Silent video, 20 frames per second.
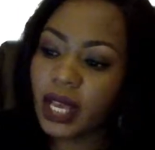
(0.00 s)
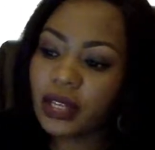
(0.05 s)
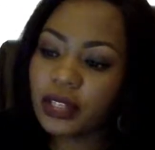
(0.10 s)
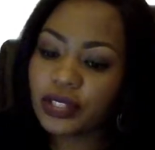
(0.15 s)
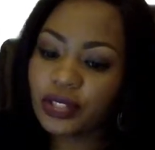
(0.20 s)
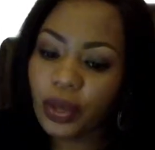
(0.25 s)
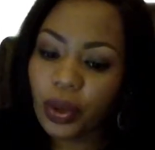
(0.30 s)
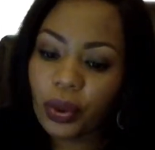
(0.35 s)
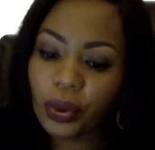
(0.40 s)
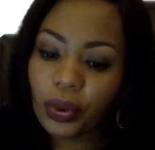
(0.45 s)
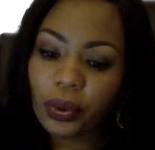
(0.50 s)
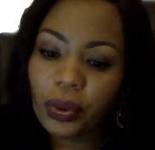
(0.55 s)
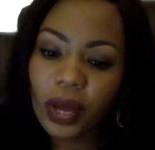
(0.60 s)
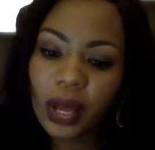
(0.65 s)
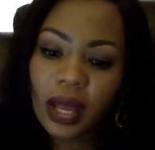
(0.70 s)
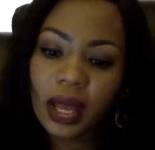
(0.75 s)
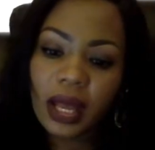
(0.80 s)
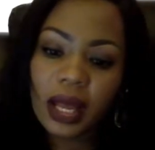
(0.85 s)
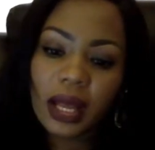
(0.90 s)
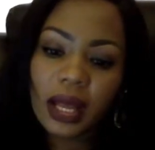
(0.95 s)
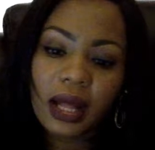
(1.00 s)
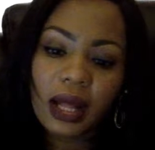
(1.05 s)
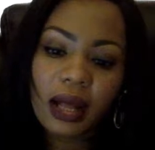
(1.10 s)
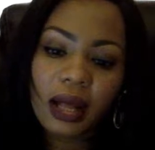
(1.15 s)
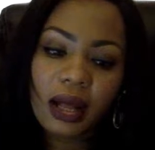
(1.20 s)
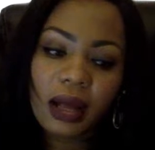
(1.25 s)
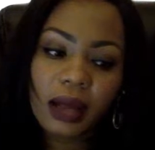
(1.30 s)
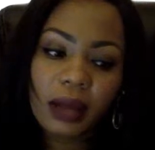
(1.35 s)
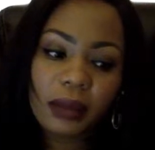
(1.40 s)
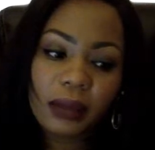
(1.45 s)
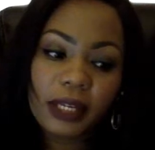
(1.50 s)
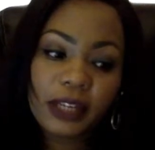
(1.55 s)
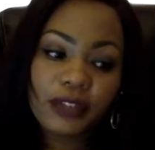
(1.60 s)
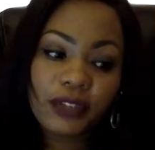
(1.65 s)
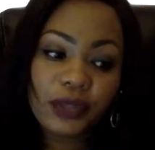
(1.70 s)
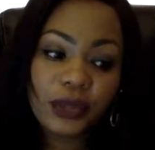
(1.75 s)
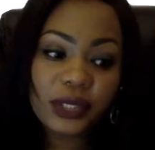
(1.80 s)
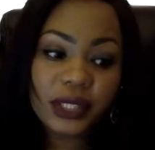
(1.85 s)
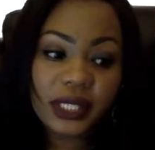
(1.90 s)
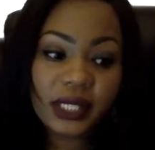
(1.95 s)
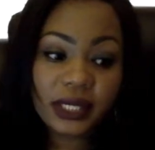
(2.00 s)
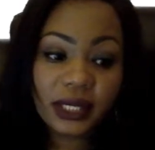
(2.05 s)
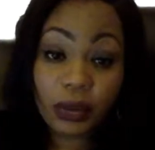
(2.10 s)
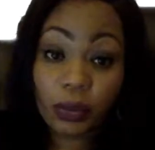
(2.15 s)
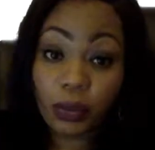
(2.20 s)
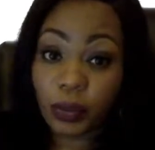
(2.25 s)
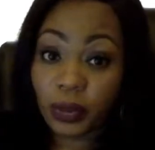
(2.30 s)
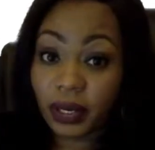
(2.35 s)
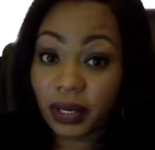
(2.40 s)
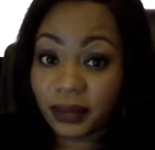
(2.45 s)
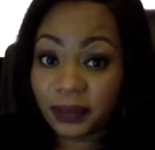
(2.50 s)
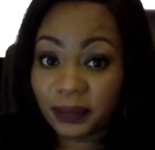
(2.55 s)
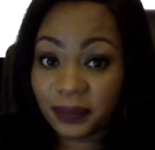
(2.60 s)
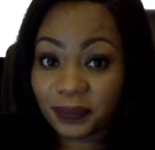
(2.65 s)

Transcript: So if you see someone